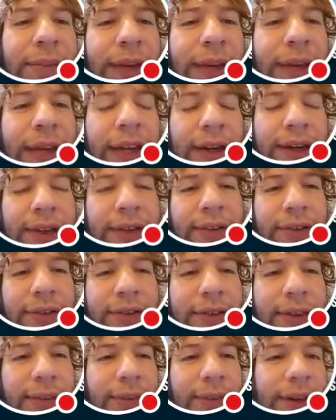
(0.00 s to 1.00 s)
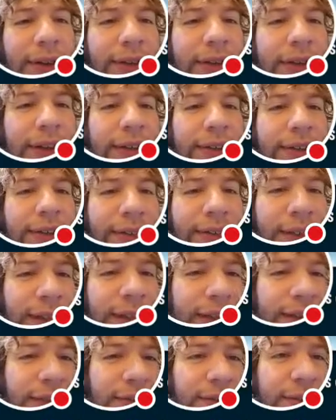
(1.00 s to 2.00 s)
And it doesn't really, in all honesty,
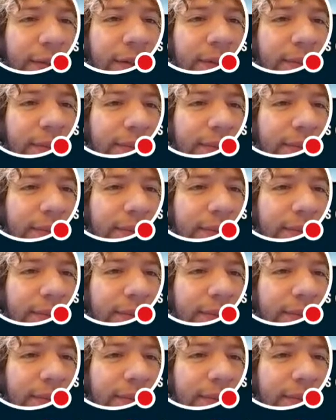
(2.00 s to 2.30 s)
it doesn't.